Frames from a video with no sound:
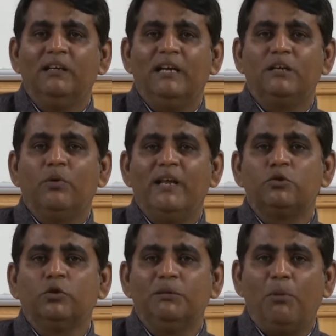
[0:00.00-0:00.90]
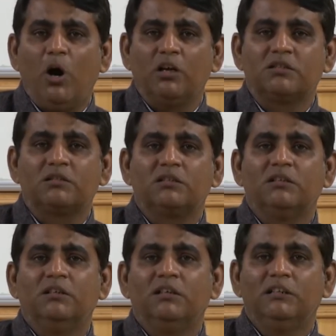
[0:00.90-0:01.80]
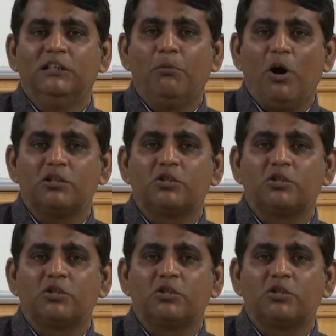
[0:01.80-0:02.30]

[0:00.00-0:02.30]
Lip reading: it went to the boss